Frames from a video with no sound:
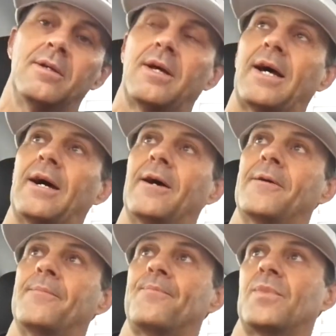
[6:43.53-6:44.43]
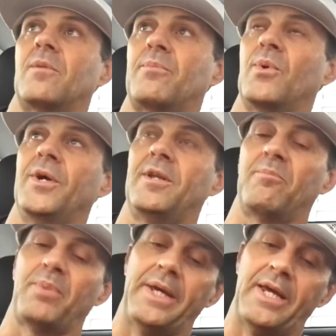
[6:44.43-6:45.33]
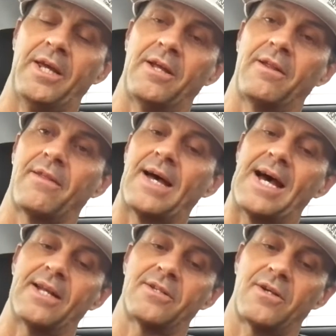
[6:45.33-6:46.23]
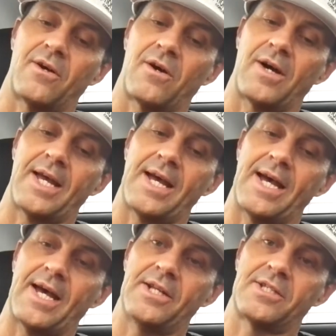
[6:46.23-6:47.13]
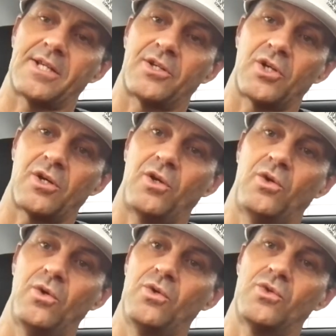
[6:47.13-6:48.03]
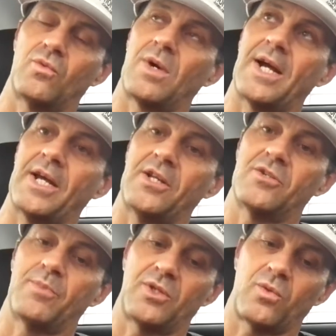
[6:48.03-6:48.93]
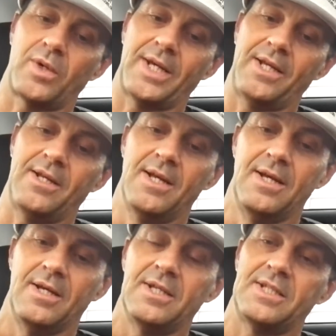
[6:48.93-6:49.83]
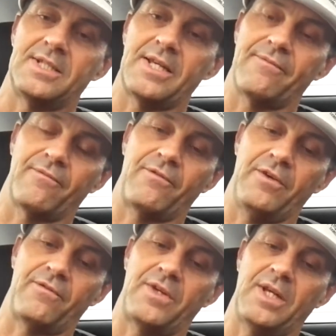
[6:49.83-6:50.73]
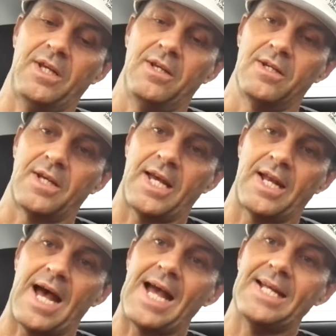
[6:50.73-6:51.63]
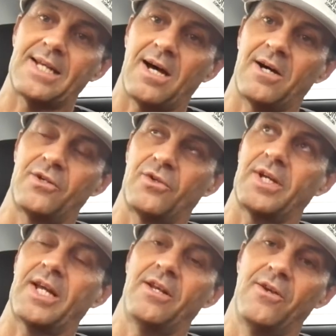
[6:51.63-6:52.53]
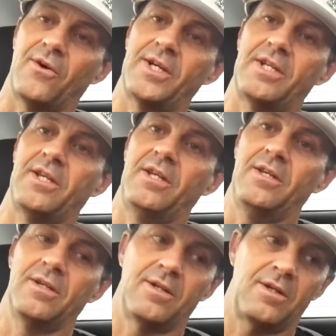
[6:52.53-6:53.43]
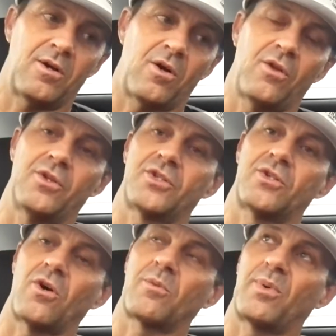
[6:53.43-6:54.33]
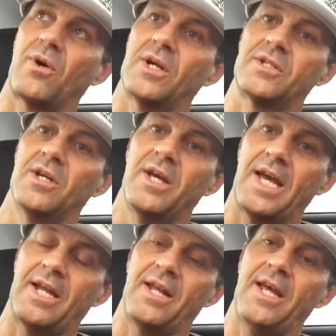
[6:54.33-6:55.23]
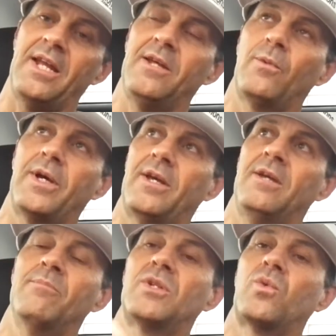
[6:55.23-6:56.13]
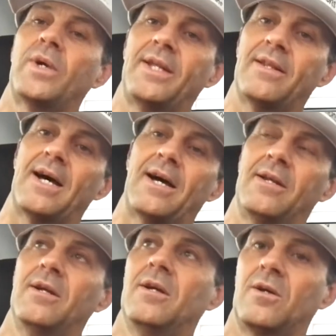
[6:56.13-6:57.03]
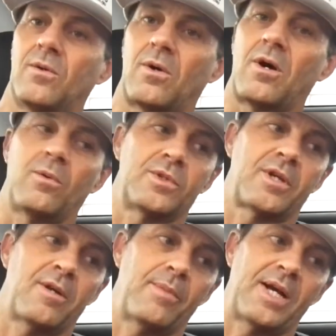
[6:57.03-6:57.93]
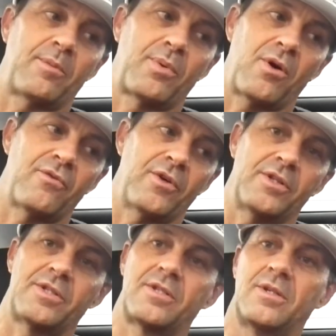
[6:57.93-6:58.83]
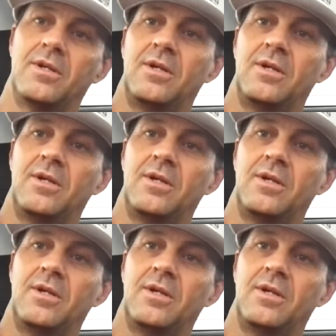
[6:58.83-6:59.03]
the point being that I had such a huge range between 750 and 890 on the stock price, and anywhere in between that I was going to make profits.